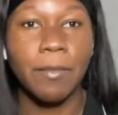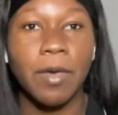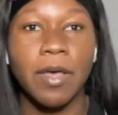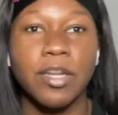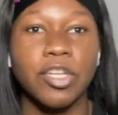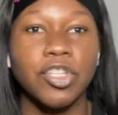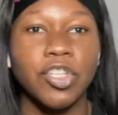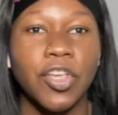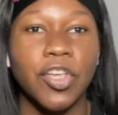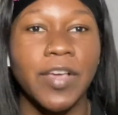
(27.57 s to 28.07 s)
I'm
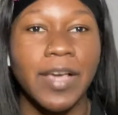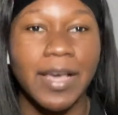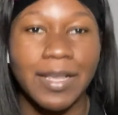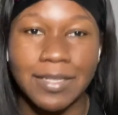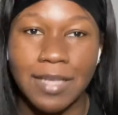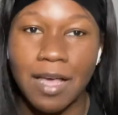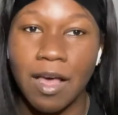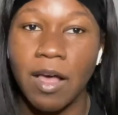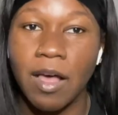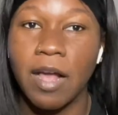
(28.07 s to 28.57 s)
gonna show you
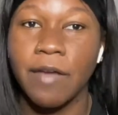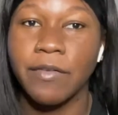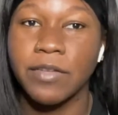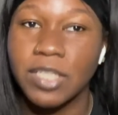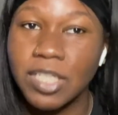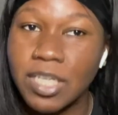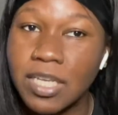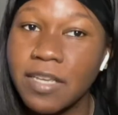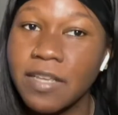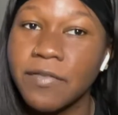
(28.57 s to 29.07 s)
guys how I
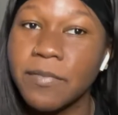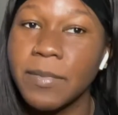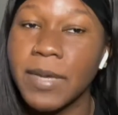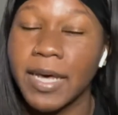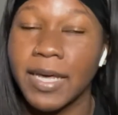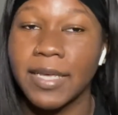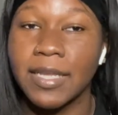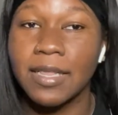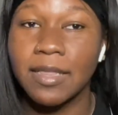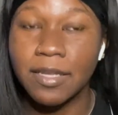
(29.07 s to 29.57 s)
achieved
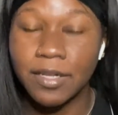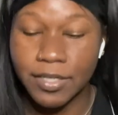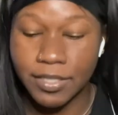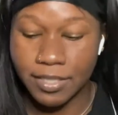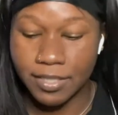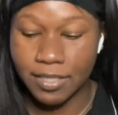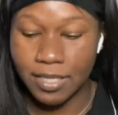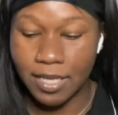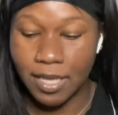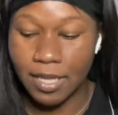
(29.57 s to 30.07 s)
my clear
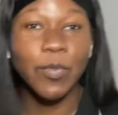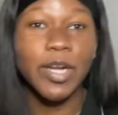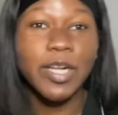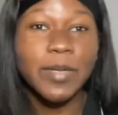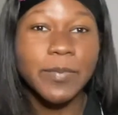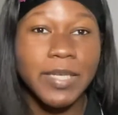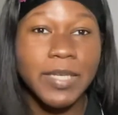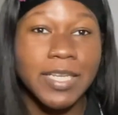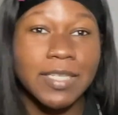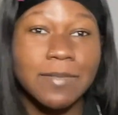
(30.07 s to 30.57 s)
skin
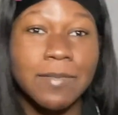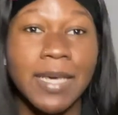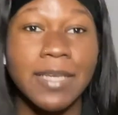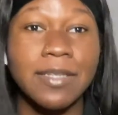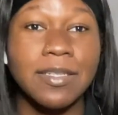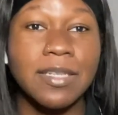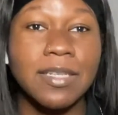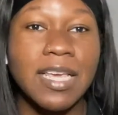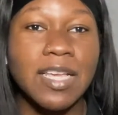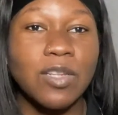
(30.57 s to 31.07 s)
because
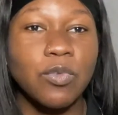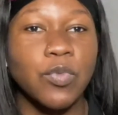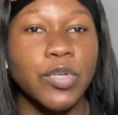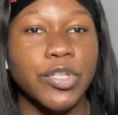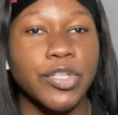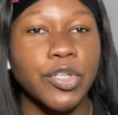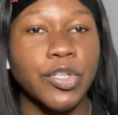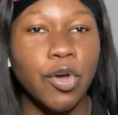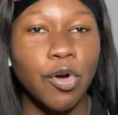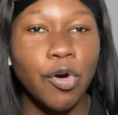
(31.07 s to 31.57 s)
my skin
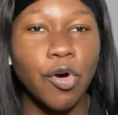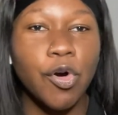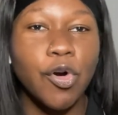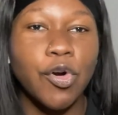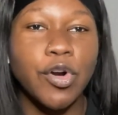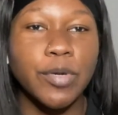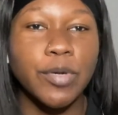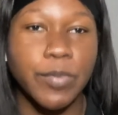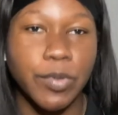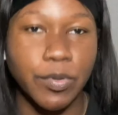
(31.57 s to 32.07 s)
was
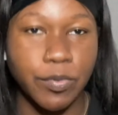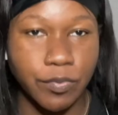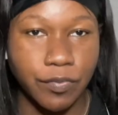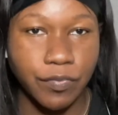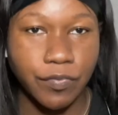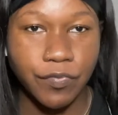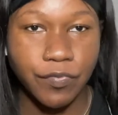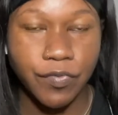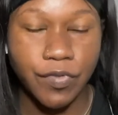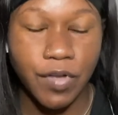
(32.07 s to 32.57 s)
horrible,
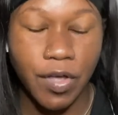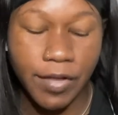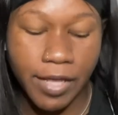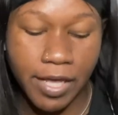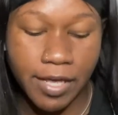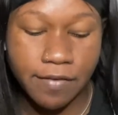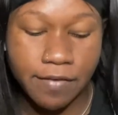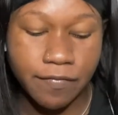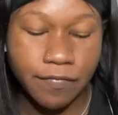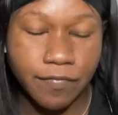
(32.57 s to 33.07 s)

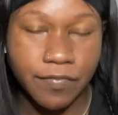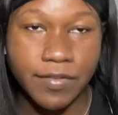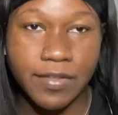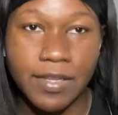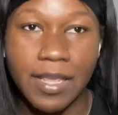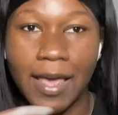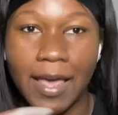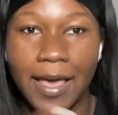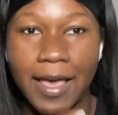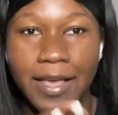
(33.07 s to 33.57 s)
okay?
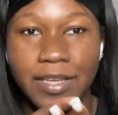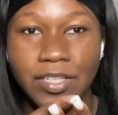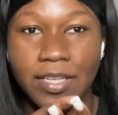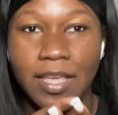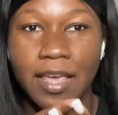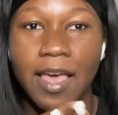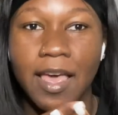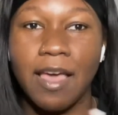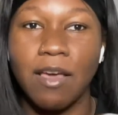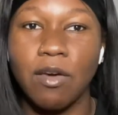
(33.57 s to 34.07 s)

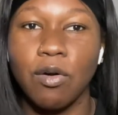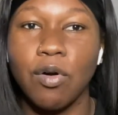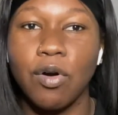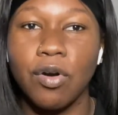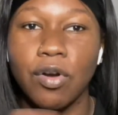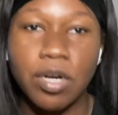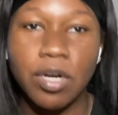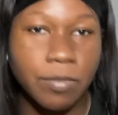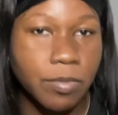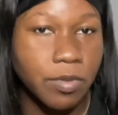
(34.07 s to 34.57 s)
Hashtag
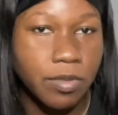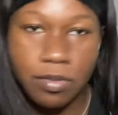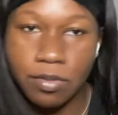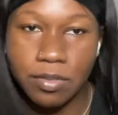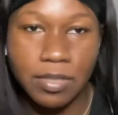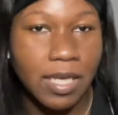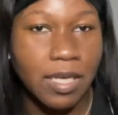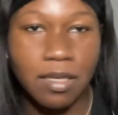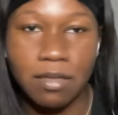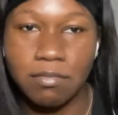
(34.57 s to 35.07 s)

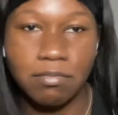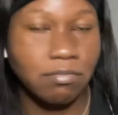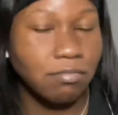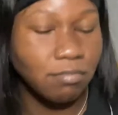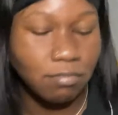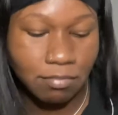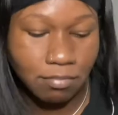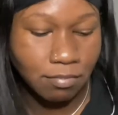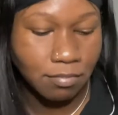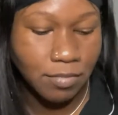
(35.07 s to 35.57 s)
horrible.
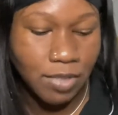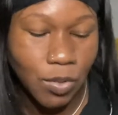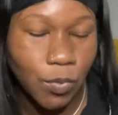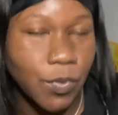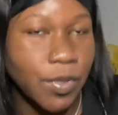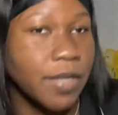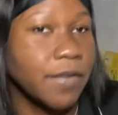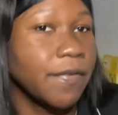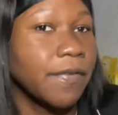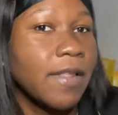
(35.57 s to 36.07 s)
It
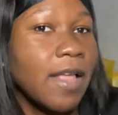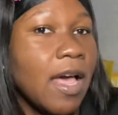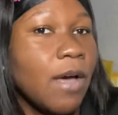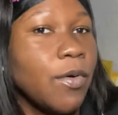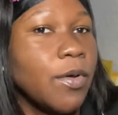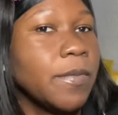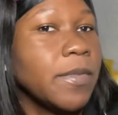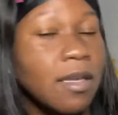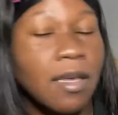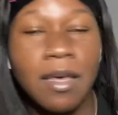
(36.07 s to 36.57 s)
wasn't
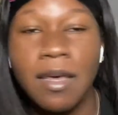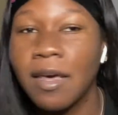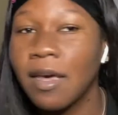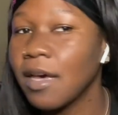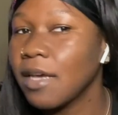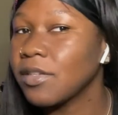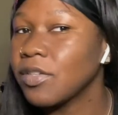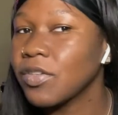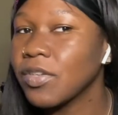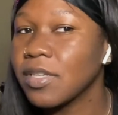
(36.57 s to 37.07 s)
flying with me.
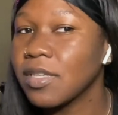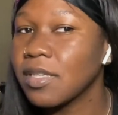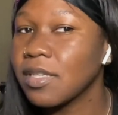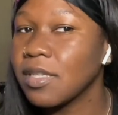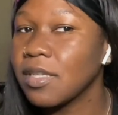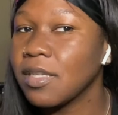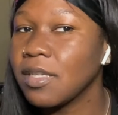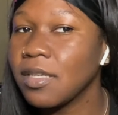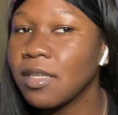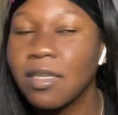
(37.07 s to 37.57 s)
As you can
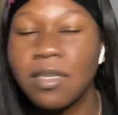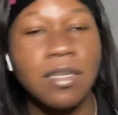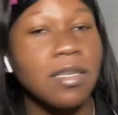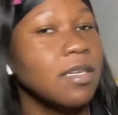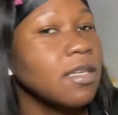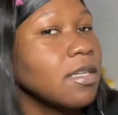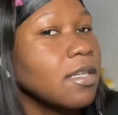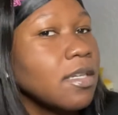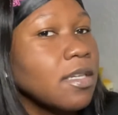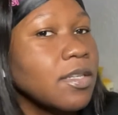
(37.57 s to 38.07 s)
see,
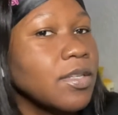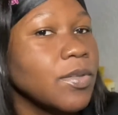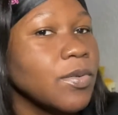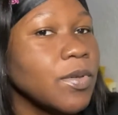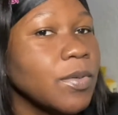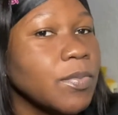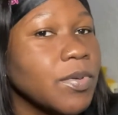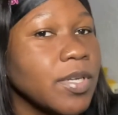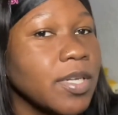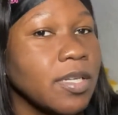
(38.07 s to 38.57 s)
it's
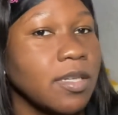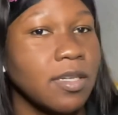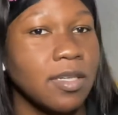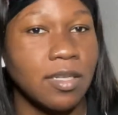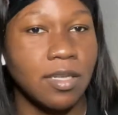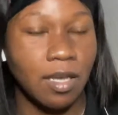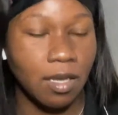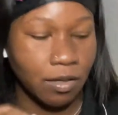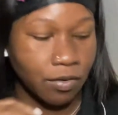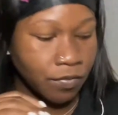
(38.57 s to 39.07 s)
doing pretty
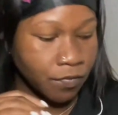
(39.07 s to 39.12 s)
good now.